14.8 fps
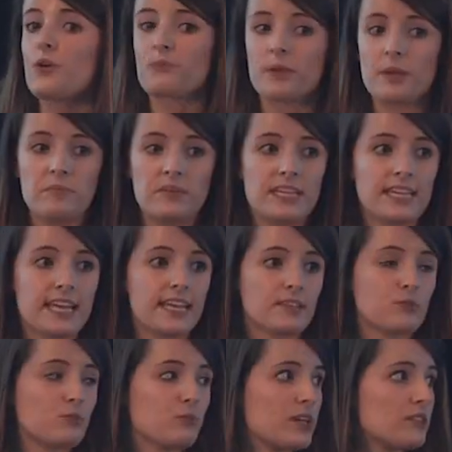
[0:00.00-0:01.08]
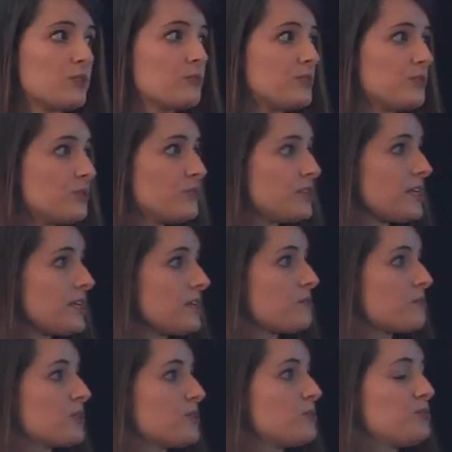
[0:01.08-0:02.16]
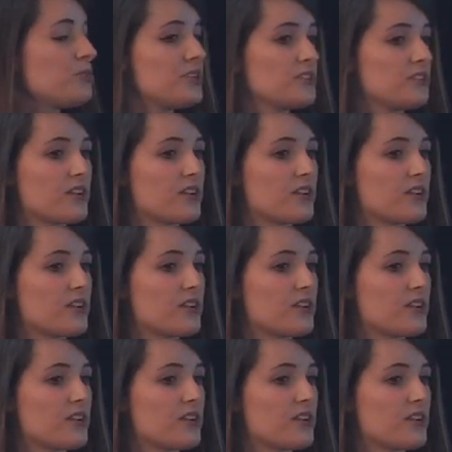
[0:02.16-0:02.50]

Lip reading: replicate what the beauty